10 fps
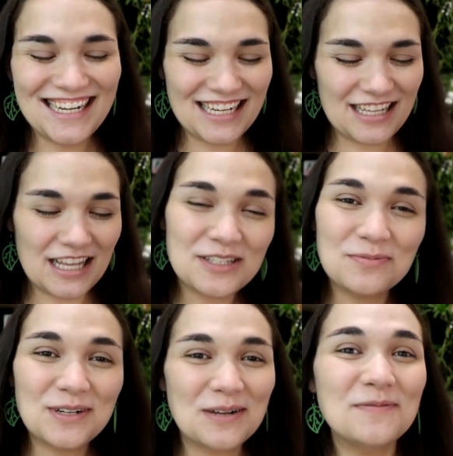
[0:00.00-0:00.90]
And that's
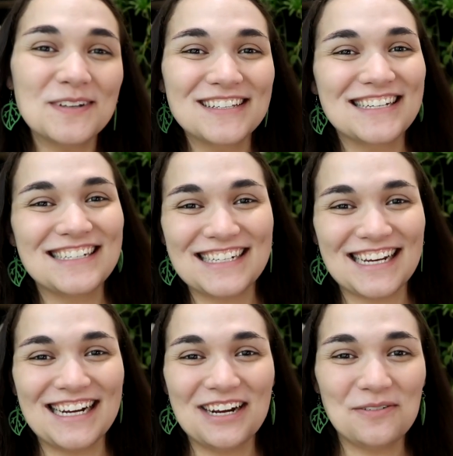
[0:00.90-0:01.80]
what I'm feeling
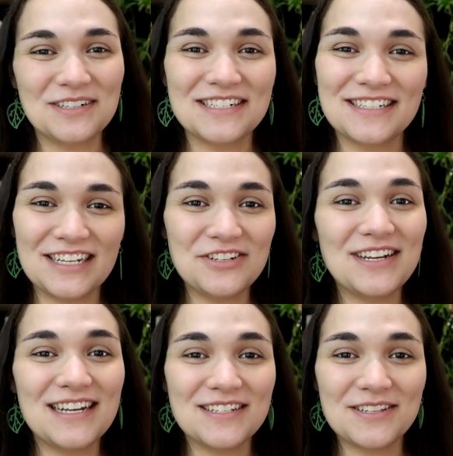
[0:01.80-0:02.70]
today. I wanted to let you
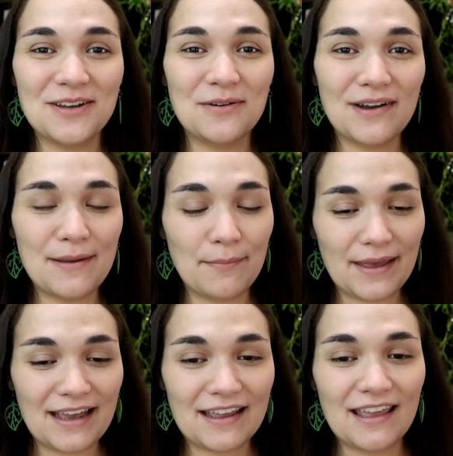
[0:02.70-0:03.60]
guys know I'm
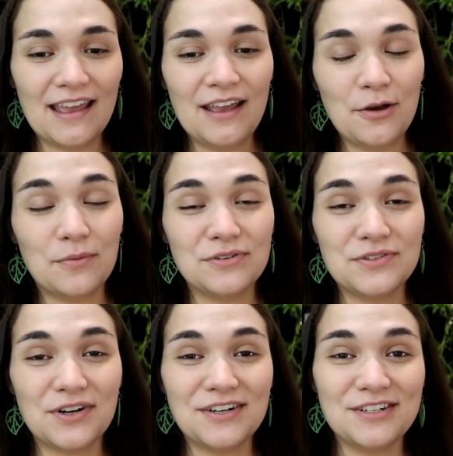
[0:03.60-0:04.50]
back. We're
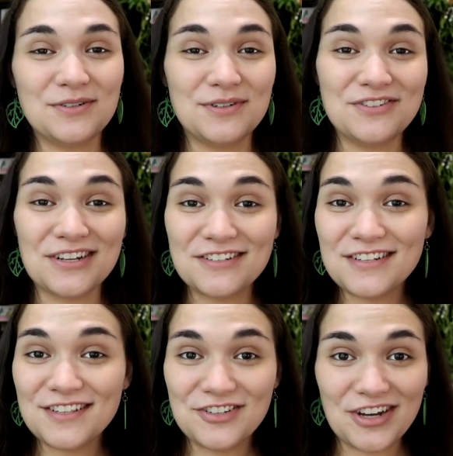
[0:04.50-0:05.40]
starting to adjust
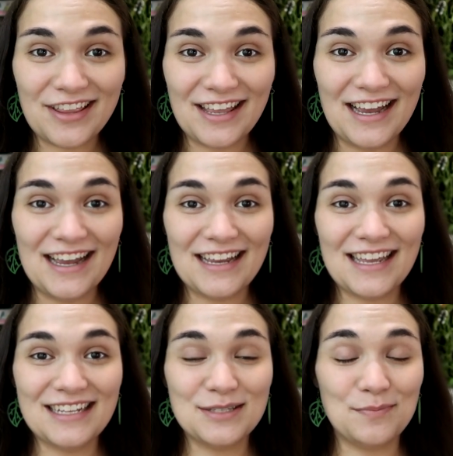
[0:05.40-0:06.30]
to the jet lag.
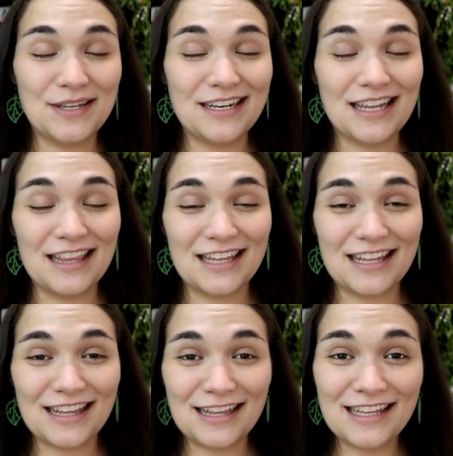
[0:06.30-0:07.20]
It's been a
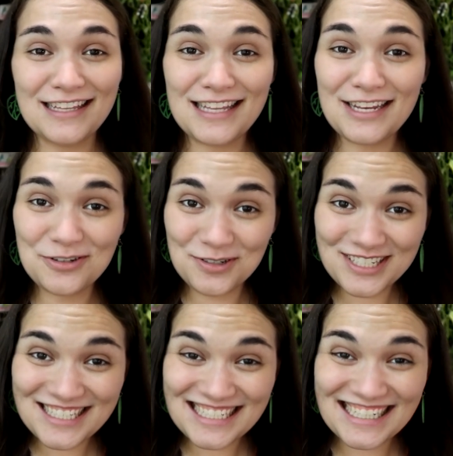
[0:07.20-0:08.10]
little
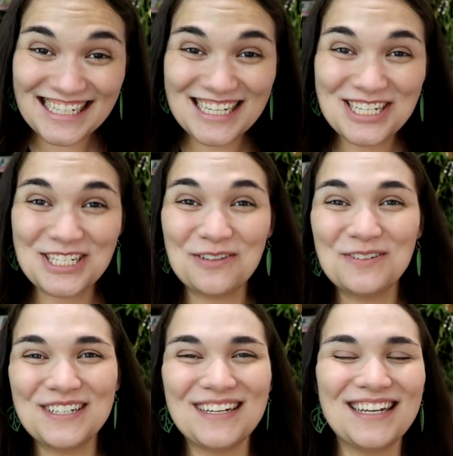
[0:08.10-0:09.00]
interesting
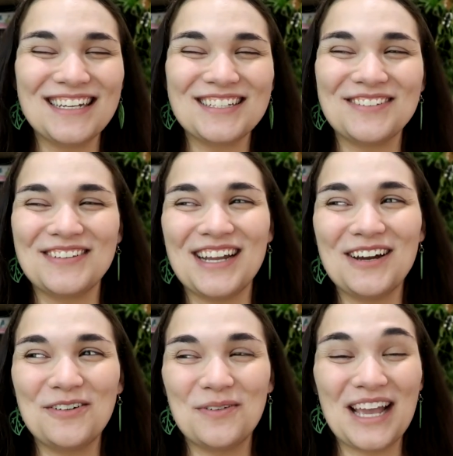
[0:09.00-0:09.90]
shifting. So
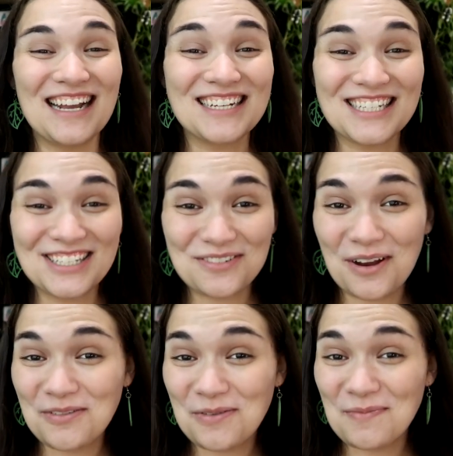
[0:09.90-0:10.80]
now we actually
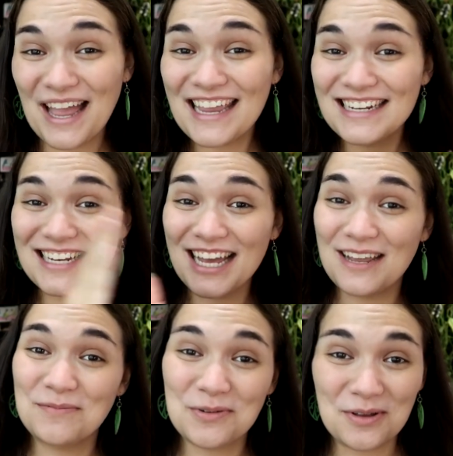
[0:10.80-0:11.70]
traveled back in
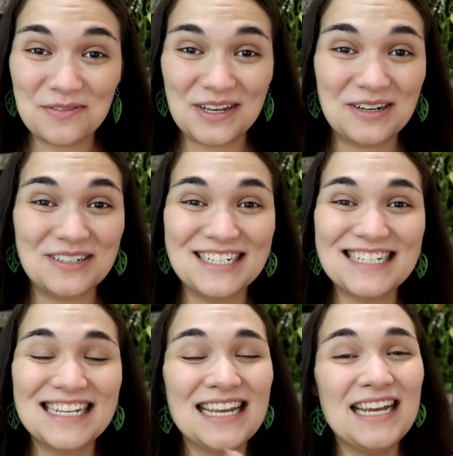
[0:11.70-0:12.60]
time 12
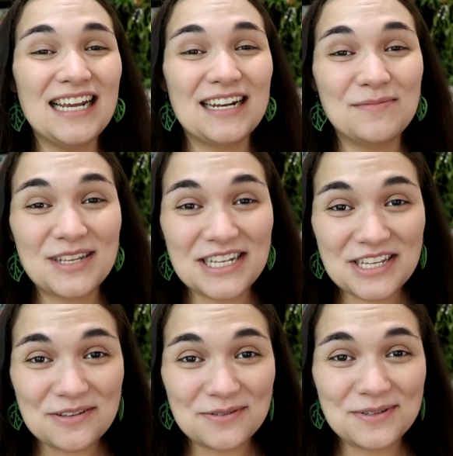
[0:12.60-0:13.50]
hours and I'm
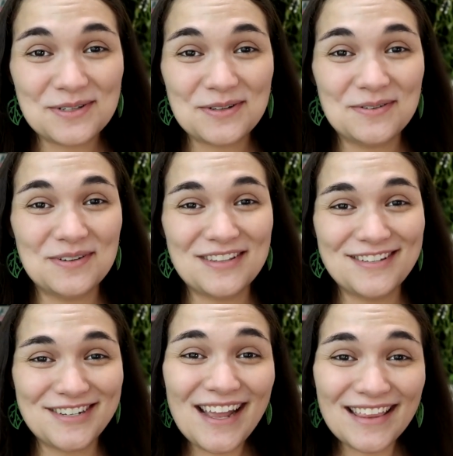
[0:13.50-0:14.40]
getting used to the
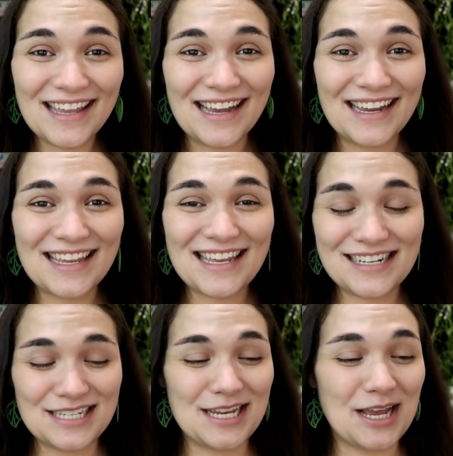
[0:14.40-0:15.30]
jet lag
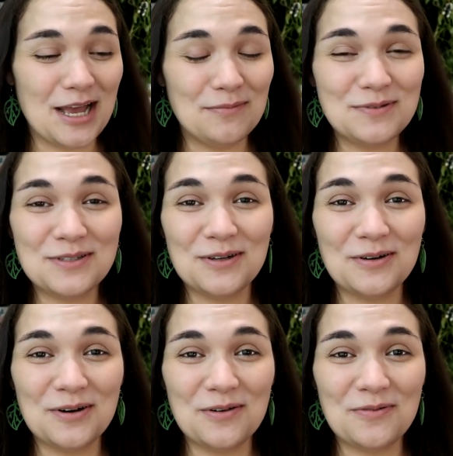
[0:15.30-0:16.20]
easing up.
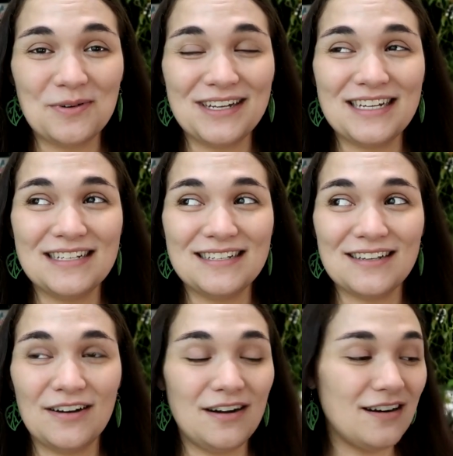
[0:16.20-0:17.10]
So what is
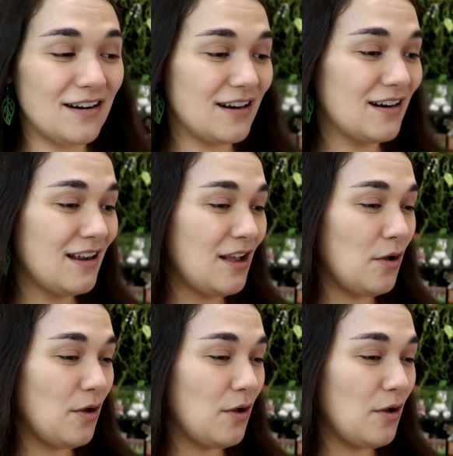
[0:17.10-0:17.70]
our